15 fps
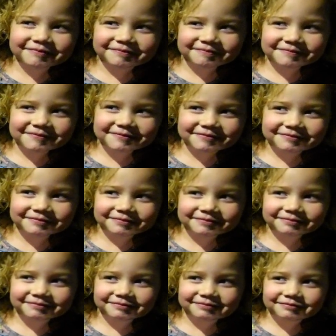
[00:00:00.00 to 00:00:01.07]
You're trying to be
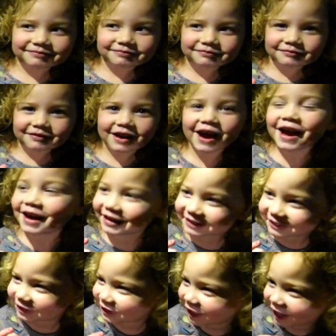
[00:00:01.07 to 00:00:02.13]
what?
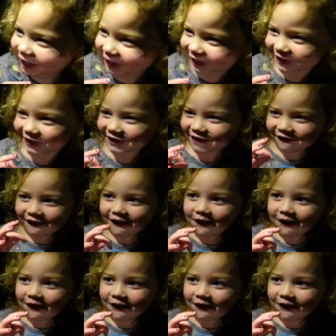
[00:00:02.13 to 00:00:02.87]
Ninja. A